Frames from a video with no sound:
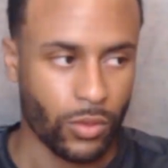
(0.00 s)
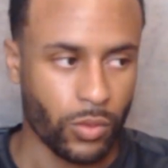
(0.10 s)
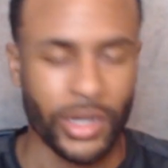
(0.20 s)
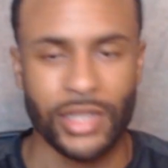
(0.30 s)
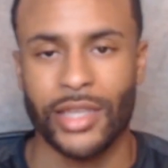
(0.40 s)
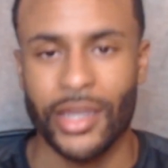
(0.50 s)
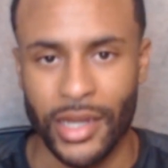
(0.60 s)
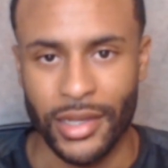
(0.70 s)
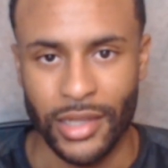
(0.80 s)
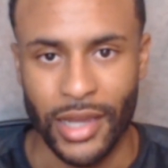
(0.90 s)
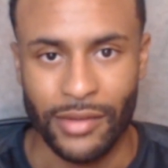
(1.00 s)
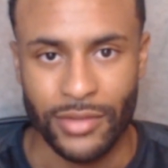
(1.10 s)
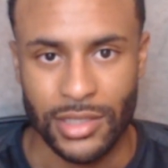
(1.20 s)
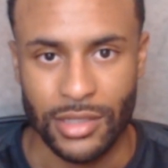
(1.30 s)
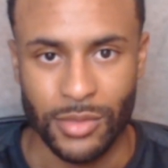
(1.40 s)
When I say daily,
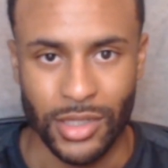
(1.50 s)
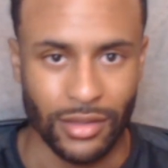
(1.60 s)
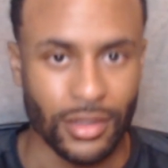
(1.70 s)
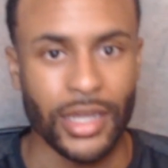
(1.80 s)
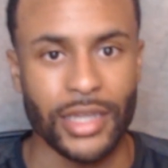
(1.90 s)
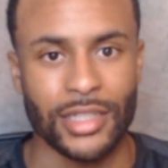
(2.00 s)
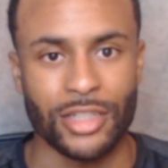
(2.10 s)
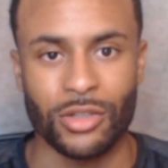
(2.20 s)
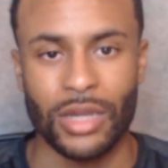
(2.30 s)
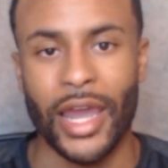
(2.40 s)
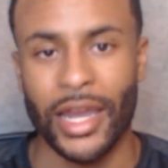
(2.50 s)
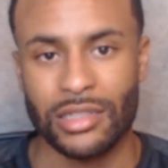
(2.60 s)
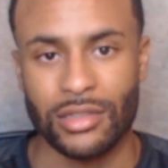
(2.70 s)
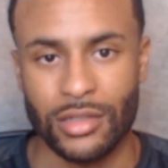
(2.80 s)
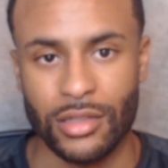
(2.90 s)
obviously mean the days that you can
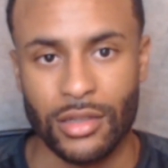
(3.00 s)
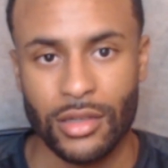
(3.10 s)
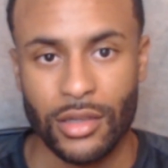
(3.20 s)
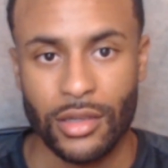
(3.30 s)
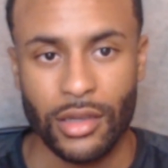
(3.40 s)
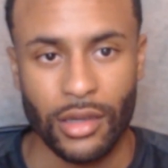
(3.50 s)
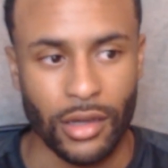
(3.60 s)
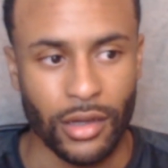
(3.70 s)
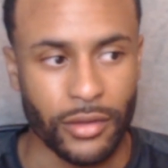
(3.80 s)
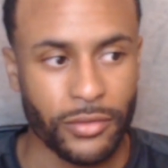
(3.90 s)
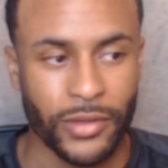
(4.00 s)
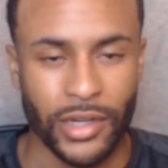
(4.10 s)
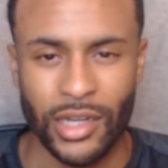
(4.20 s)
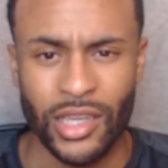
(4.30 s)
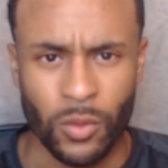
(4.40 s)
actually uh, fit
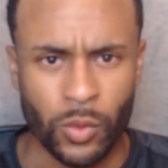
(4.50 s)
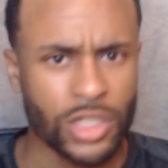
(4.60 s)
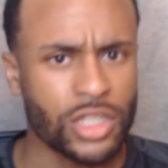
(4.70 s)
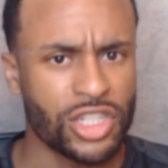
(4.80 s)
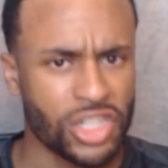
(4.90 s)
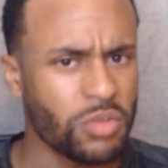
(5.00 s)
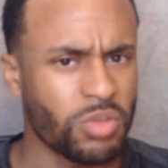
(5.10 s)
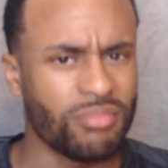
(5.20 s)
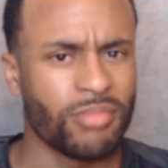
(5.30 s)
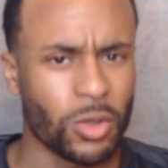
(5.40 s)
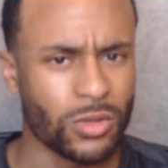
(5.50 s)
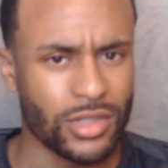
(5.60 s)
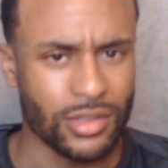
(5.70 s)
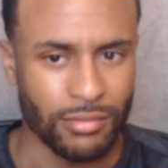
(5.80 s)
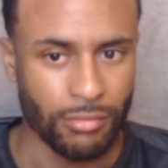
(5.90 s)
it in, which should be most
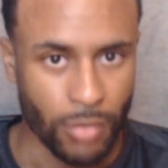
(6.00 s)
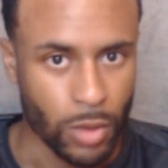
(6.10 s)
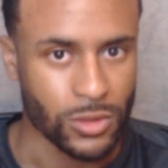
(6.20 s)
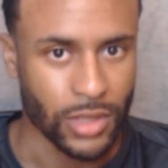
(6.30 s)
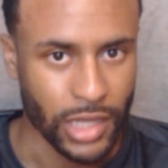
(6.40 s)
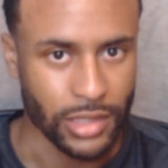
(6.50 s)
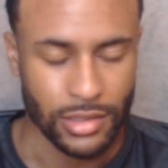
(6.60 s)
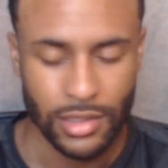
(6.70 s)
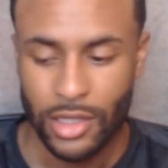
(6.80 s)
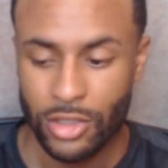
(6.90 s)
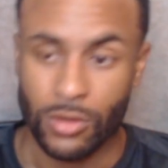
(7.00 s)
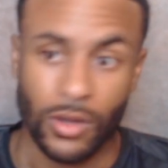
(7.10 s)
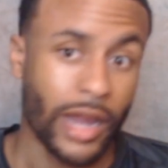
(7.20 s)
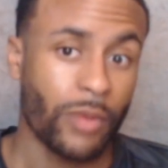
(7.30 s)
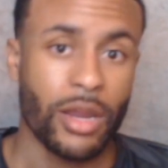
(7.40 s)
most nights. So
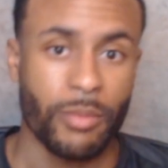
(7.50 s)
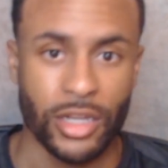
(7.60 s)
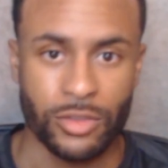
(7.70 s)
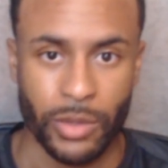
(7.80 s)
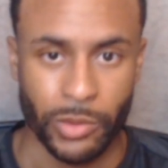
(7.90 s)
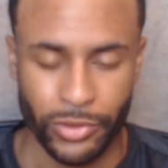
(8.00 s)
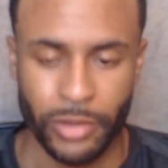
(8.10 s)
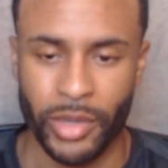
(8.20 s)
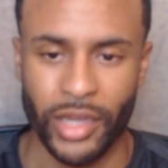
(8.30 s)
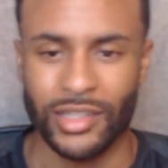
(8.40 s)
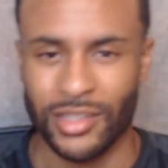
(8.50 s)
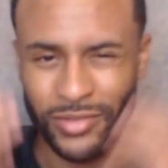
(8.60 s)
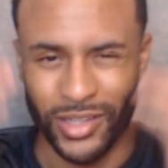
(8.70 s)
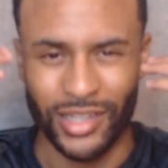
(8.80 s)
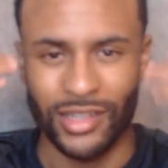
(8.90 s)
I write mine right before bed because I feel
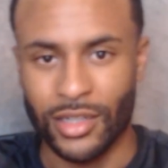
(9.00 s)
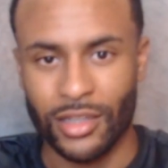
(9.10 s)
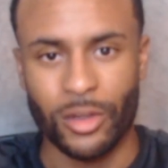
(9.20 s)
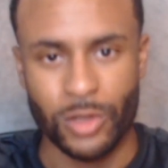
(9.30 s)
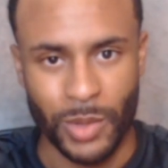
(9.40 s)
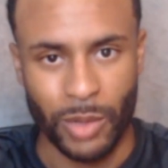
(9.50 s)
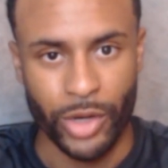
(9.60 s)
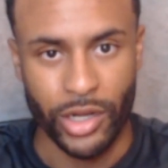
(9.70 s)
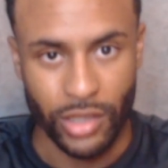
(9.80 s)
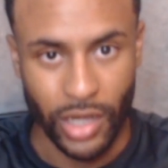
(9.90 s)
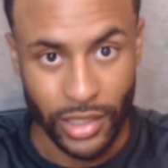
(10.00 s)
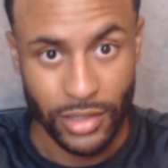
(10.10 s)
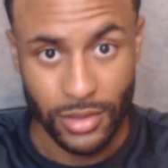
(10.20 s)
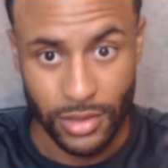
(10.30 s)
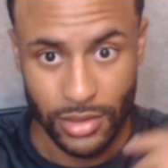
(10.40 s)
like it declutters my brain and then I get
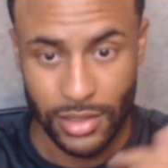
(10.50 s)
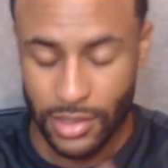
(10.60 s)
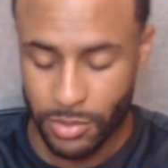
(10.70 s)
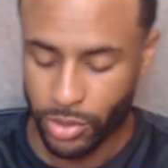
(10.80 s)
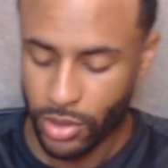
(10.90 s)
to sleep.